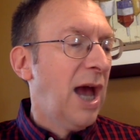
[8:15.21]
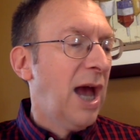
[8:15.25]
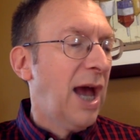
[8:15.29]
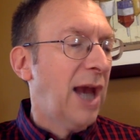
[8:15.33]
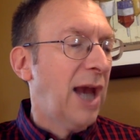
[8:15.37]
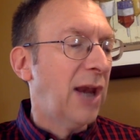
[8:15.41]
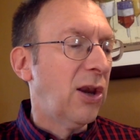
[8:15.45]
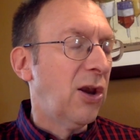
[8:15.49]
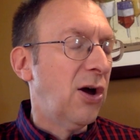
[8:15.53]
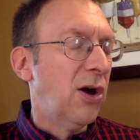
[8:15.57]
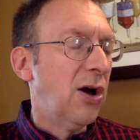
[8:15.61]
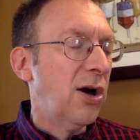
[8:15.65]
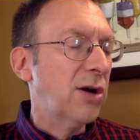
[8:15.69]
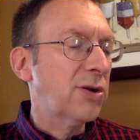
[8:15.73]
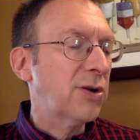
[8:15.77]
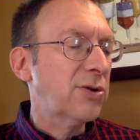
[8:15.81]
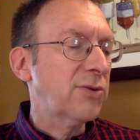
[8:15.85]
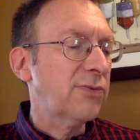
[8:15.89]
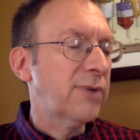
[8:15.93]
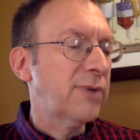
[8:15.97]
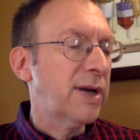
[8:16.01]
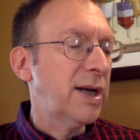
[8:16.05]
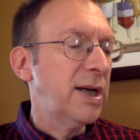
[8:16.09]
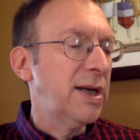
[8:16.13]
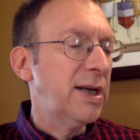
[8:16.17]
I longed to
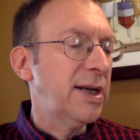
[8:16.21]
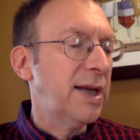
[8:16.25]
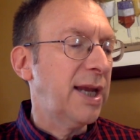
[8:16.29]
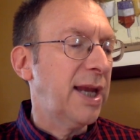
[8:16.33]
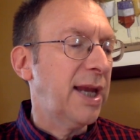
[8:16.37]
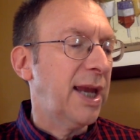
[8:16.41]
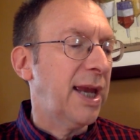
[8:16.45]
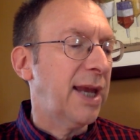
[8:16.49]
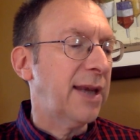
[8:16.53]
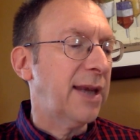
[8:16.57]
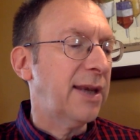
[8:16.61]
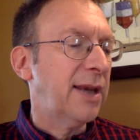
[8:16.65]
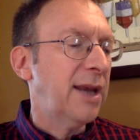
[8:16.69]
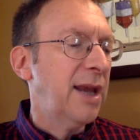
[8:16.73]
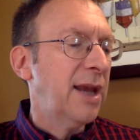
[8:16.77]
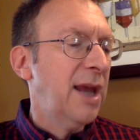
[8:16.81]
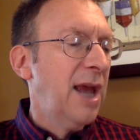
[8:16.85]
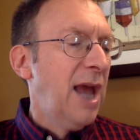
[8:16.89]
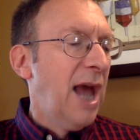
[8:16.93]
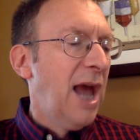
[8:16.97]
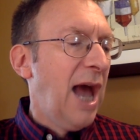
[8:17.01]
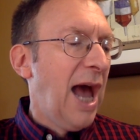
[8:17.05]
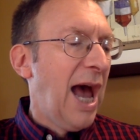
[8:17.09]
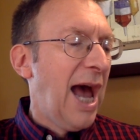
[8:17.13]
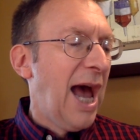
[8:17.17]
read it again.
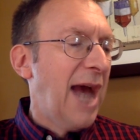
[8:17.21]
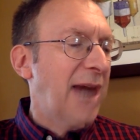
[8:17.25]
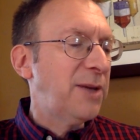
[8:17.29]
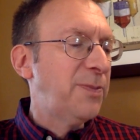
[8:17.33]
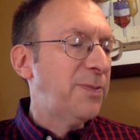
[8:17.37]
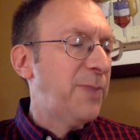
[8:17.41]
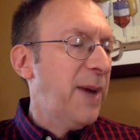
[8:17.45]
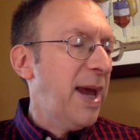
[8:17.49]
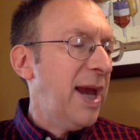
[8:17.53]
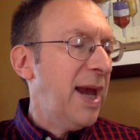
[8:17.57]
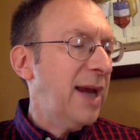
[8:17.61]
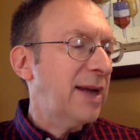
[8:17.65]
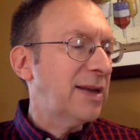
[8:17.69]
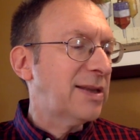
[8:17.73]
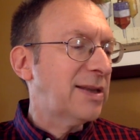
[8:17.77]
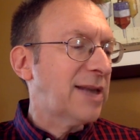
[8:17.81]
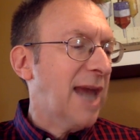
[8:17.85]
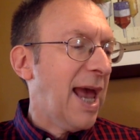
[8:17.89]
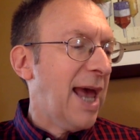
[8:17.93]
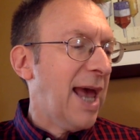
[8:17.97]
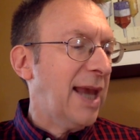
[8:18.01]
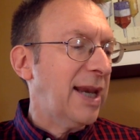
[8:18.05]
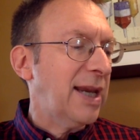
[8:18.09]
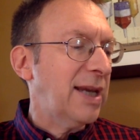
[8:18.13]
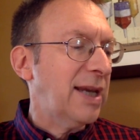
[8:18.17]
I'd begged
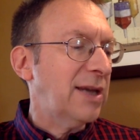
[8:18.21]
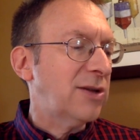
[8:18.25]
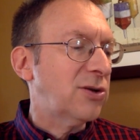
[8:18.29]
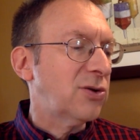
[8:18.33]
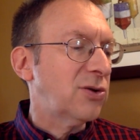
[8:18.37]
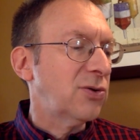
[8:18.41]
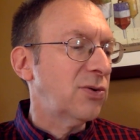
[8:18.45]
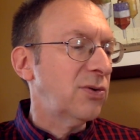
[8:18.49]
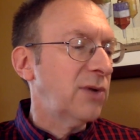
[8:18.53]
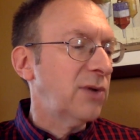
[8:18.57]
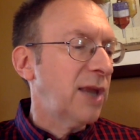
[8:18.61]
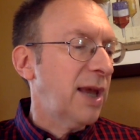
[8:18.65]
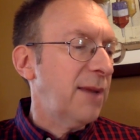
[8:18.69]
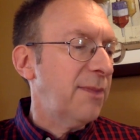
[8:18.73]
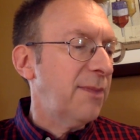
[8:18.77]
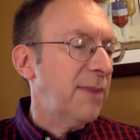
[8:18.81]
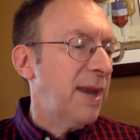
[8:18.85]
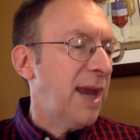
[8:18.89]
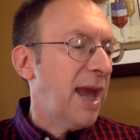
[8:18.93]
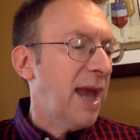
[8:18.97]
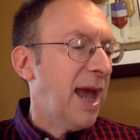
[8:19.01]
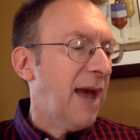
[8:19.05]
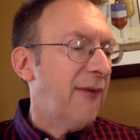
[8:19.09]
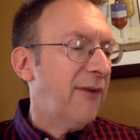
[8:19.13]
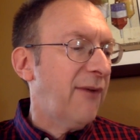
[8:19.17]
Daddy to let me
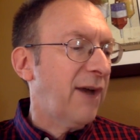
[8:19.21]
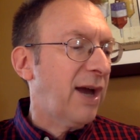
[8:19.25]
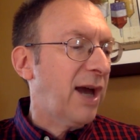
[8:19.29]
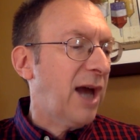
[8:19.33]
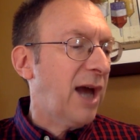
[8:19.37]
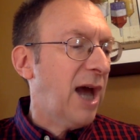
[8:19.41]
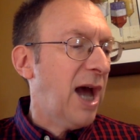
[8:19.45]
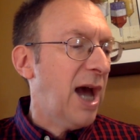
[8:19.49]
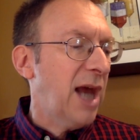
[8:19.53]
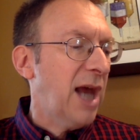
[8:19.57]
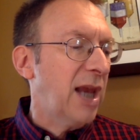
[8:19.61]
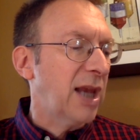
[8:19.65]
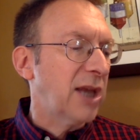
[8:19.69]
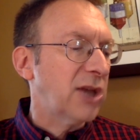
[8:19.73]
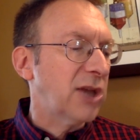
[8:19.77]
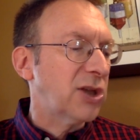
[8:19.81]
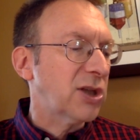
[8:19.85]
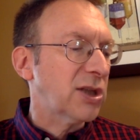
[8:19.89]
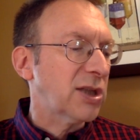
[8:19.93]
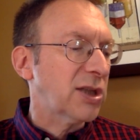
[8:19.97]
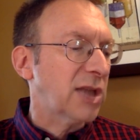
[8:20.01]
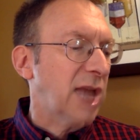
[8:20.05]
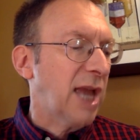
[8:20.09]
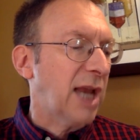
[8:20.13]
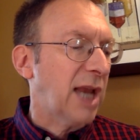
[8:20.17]
have a collie
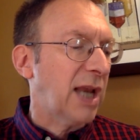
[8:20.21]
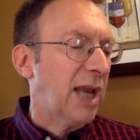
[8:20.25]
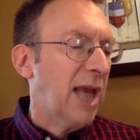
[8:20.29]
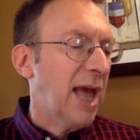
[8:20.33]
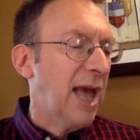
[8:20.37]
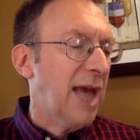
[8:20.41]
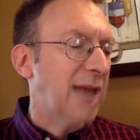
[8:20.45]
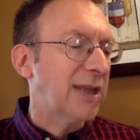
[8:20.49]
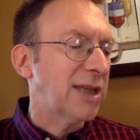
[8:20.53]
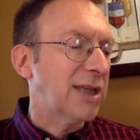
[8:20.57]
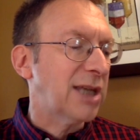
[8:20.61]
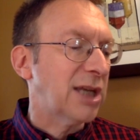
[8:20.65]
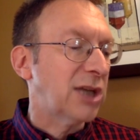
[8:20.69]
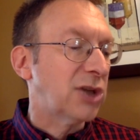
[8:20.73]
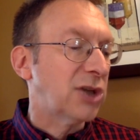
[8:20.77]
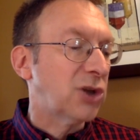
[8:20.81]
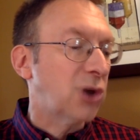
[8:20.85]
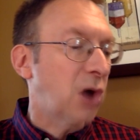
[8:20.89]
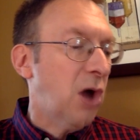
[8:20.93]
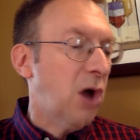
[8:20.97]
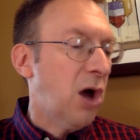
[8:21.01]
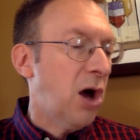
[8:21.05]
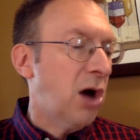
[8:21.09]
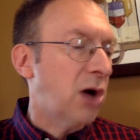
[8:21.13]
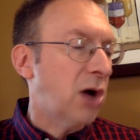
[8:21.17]
just like Lassie, a
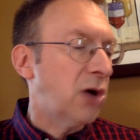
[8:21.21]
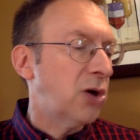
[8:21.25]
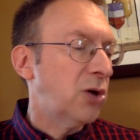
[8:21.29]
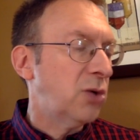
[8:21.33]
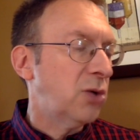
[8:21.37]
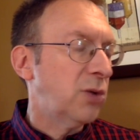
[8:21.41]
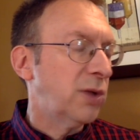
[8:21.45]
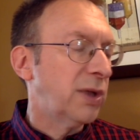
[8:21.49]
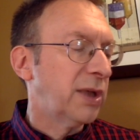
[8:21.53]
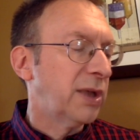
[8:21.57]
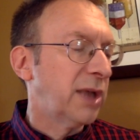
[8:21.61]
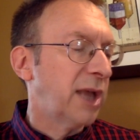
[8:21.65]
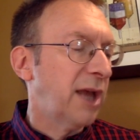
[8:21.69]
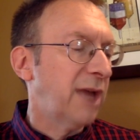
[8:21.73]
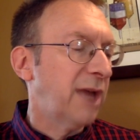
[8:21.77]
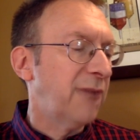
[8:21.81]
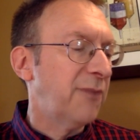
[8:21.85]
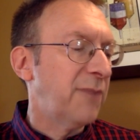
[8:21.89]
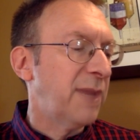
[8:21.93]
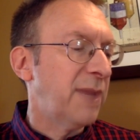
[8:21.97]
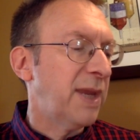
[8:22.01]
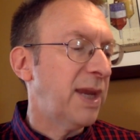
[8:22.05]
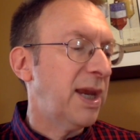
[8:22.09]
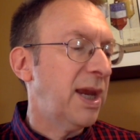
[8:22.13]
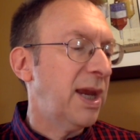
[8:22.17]
dog who would love
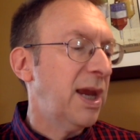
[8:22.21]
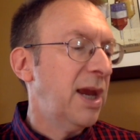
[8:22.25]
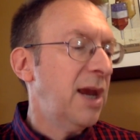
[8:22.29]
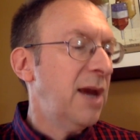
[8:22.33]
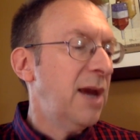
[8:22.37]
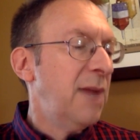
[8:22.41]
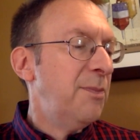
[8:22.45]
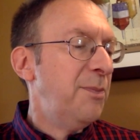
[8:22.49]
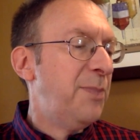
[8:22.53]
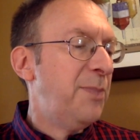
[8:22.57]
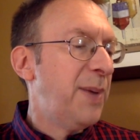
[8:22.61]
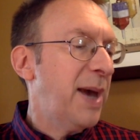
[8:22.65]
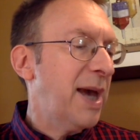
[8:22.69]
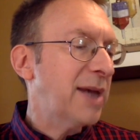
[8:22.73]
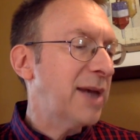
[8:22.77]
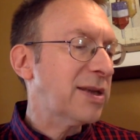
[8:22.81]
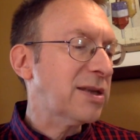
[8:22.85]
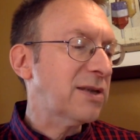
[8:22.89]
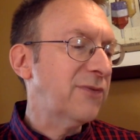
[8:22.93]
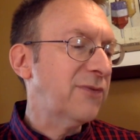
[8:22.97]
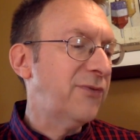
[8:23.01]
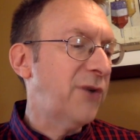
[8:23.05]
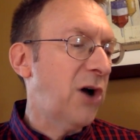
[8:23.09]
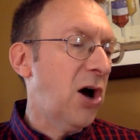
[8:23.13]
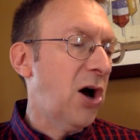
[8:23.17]
me
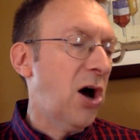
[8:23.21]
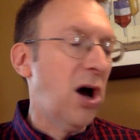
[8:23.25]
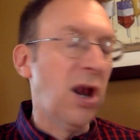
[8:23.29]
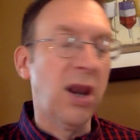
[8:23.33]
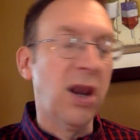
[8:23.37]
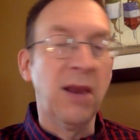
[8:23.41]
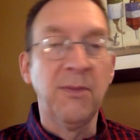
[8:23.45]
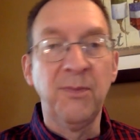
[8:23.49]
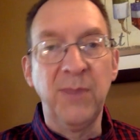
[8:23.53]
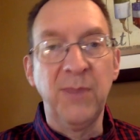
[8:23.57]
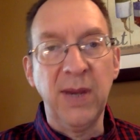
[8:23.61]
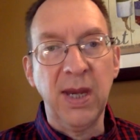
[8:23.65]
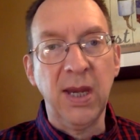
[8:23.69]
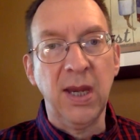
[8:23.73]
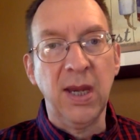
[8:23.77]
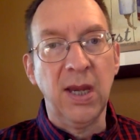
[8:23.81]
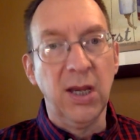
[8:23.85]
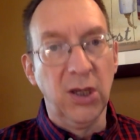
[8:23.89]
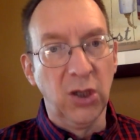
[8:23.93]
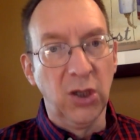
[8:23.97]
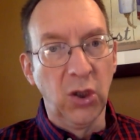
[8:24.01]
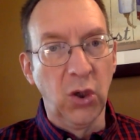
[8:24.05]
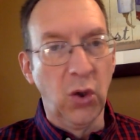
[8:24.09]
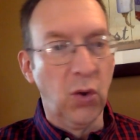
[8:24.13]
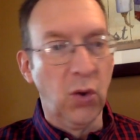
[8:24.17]
best of all and be
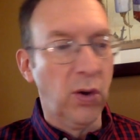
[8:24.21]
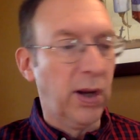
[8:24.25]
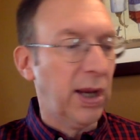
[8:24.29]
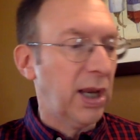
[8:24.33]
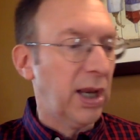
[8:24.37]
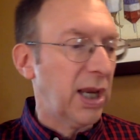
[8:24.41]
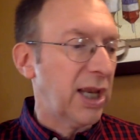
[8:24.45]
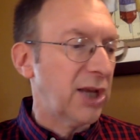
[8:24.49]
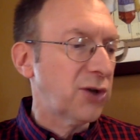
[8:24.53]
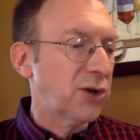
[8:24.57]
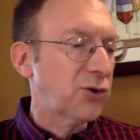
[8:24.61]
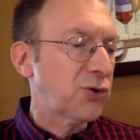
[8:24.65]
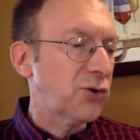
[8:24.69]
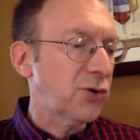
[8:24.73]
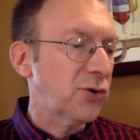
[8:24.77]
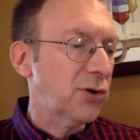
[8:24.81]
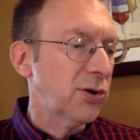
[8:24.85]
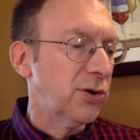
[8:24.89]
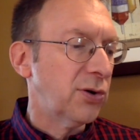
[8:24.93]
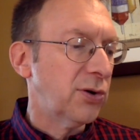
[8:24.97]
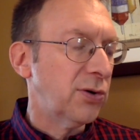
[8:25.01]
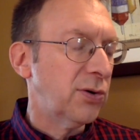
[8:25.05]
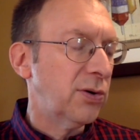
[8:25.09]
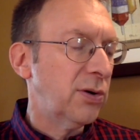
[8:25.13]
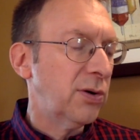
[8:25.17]
loyal and
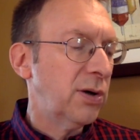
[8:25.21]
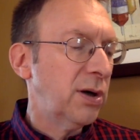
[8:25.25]
true.